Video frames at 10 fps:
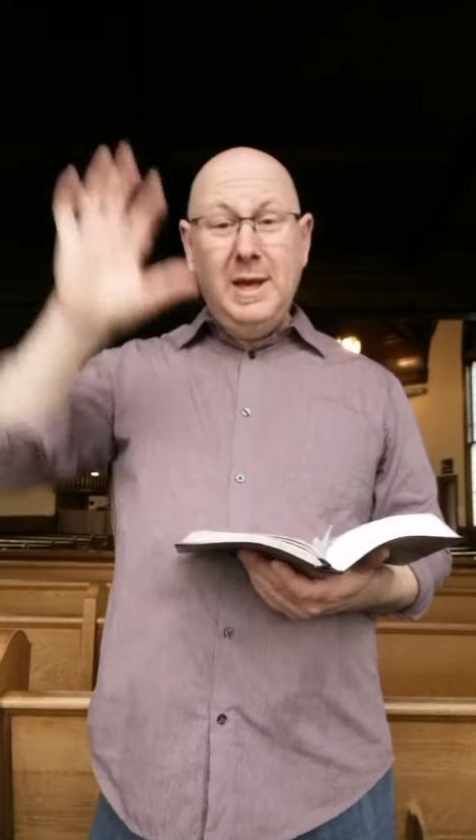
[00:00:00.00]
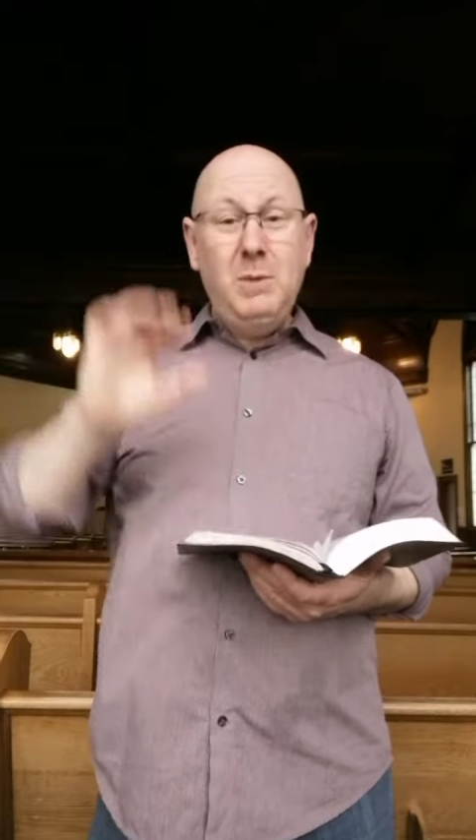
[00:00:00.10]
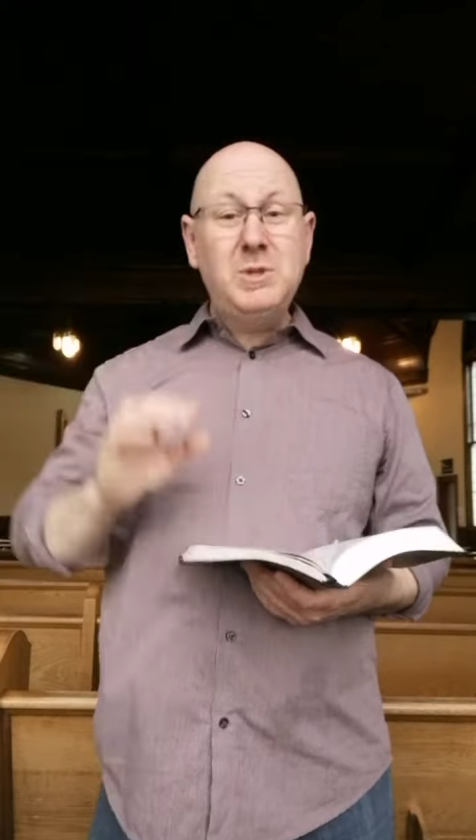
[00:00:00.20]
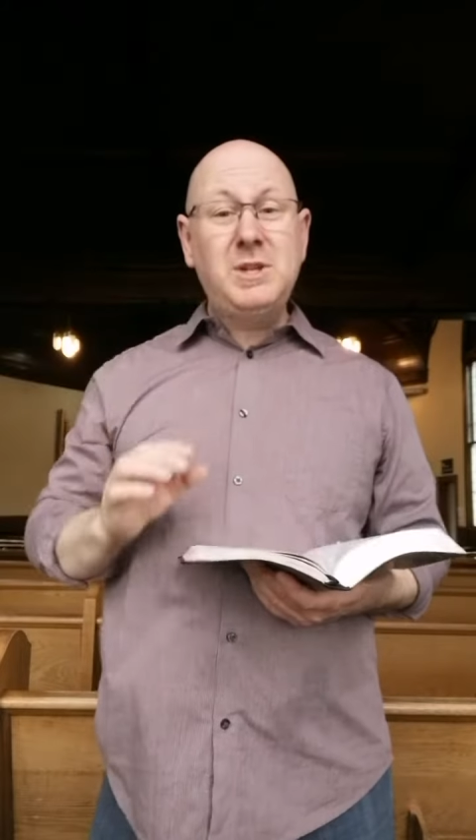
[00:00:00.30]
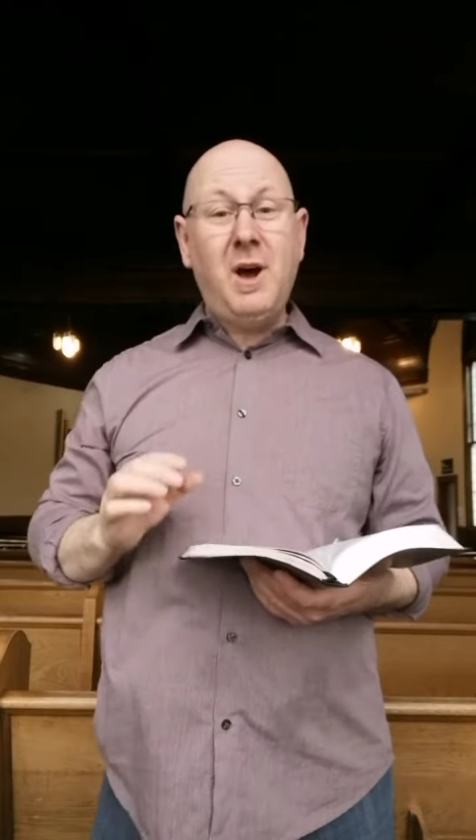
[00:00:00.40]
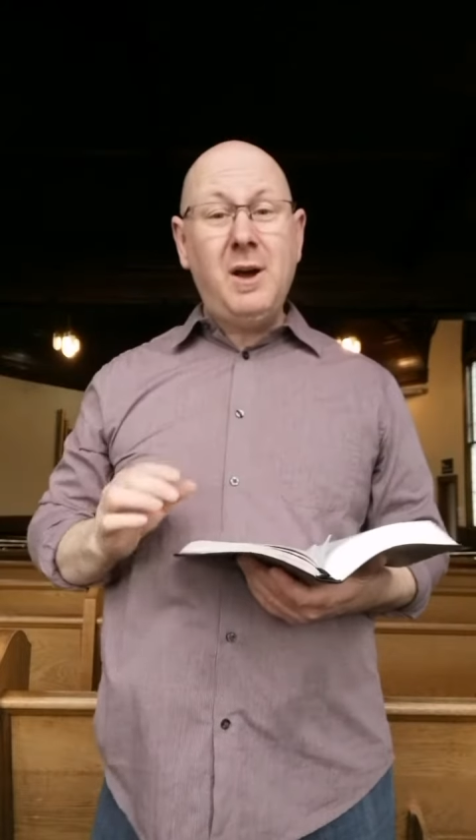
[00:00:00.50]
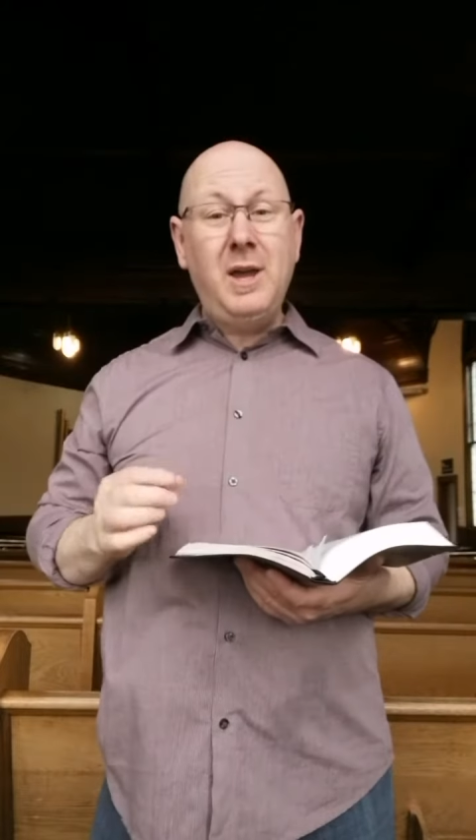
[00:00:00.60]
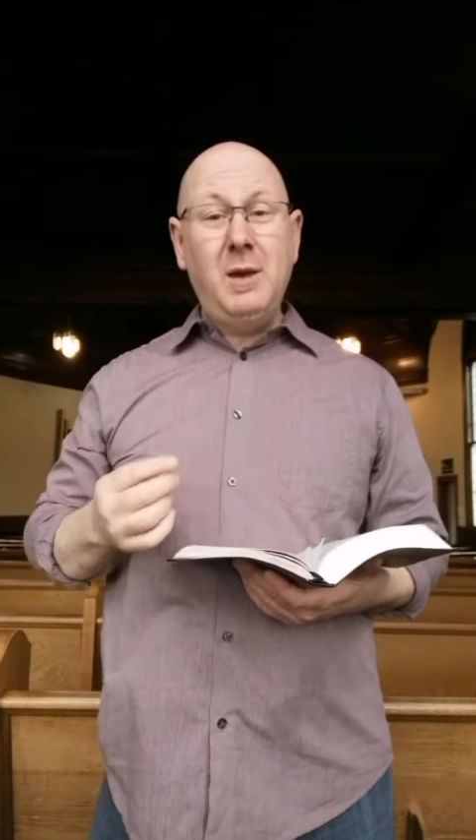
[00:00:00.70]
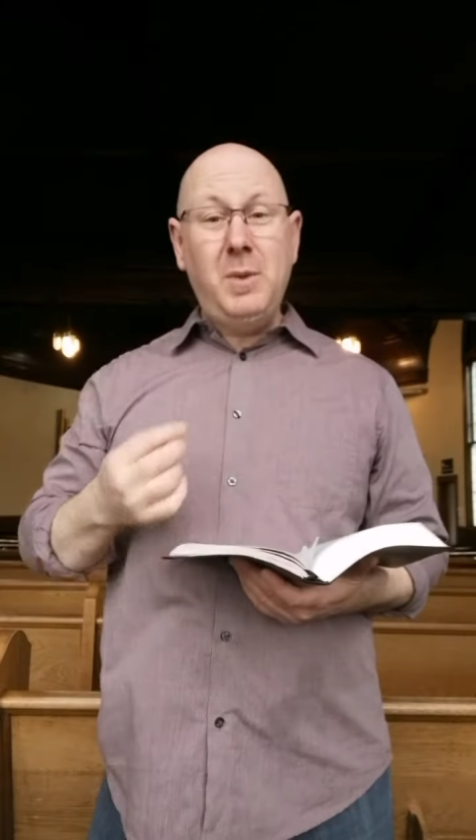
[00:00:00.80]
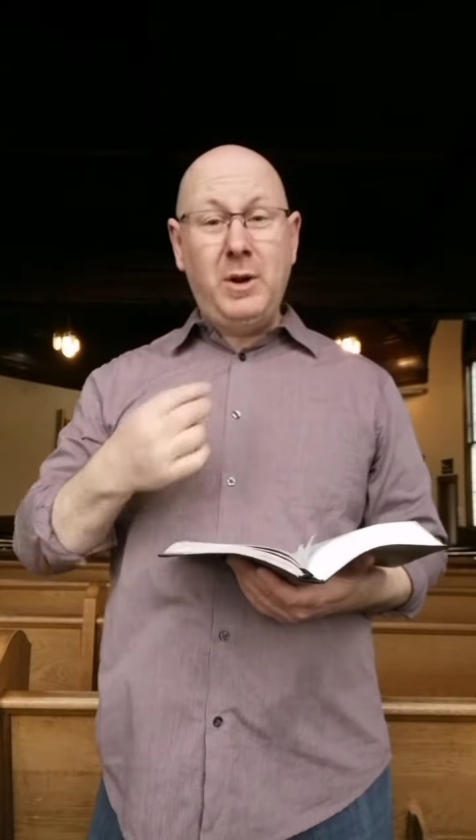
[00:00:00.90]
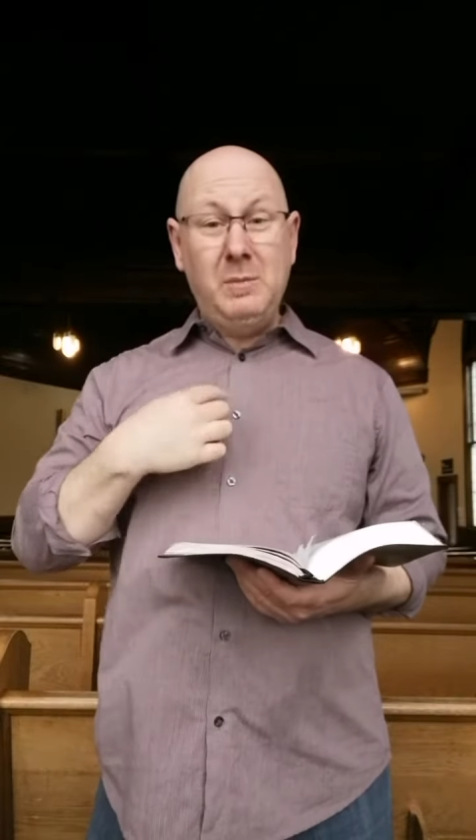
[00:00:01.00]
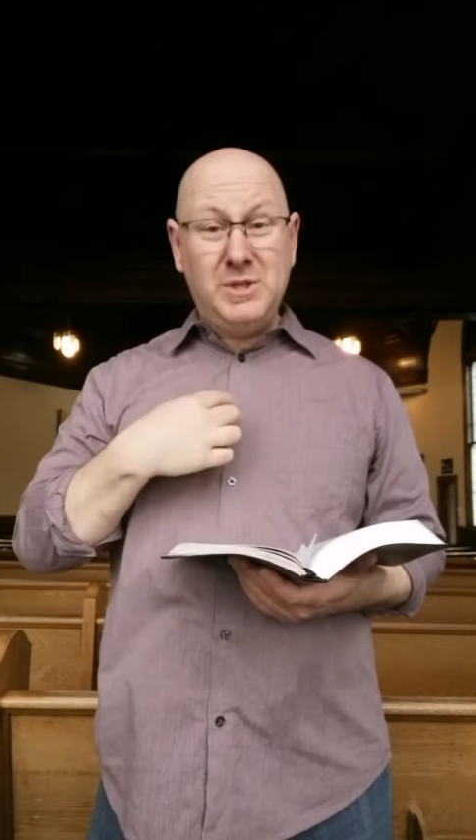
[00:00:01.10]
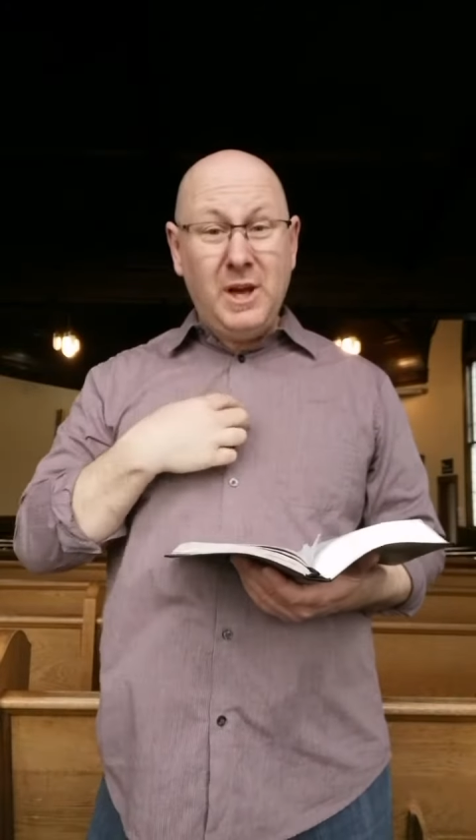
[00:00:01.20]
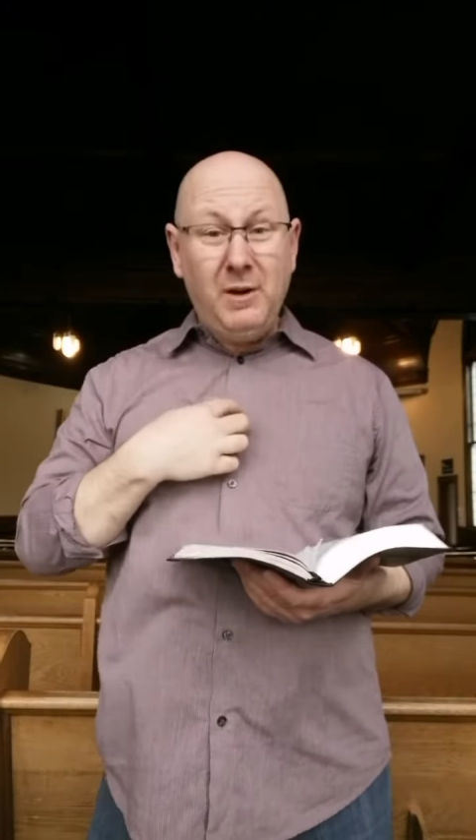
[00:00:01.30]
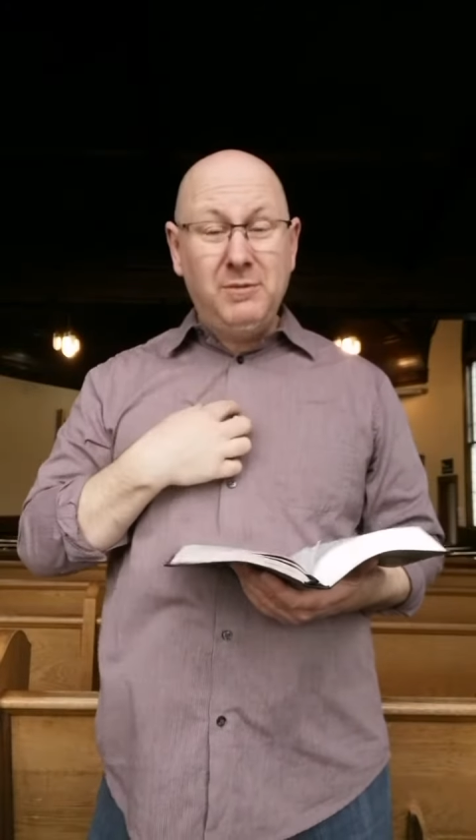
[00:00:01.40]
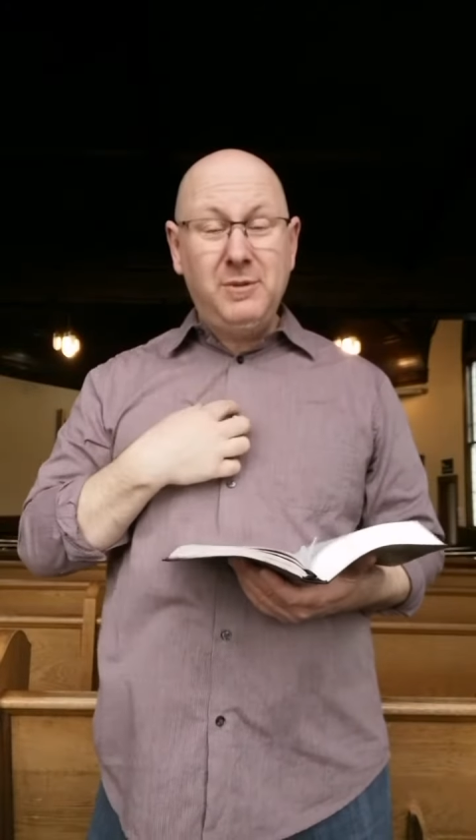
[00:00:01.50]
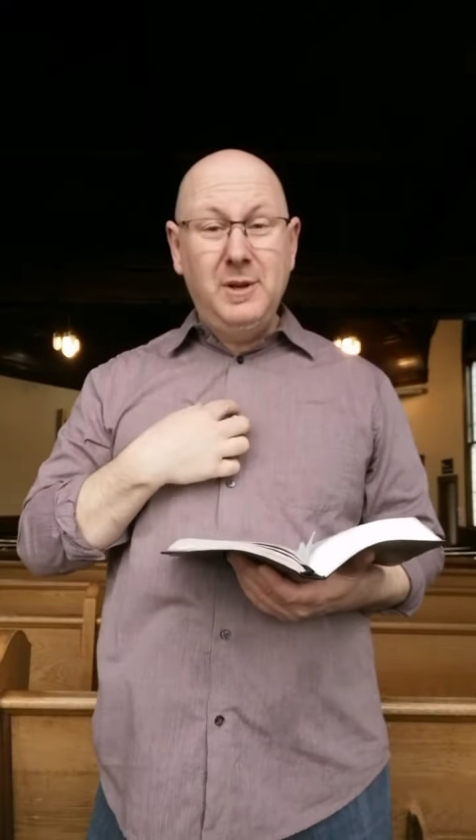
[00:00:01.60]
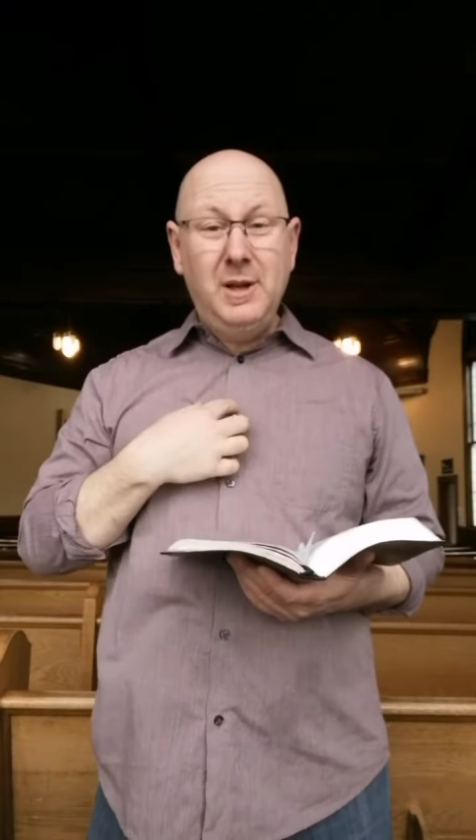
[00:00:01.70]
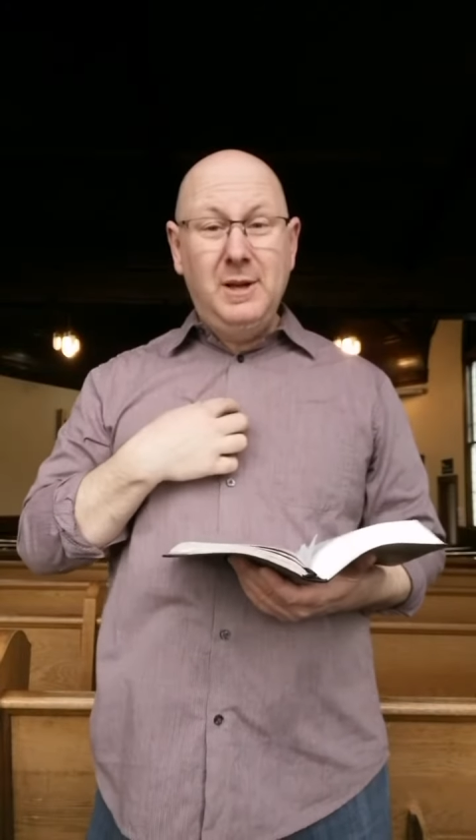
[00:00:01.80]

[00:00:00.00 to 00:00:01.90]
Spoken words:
He was talking about himself,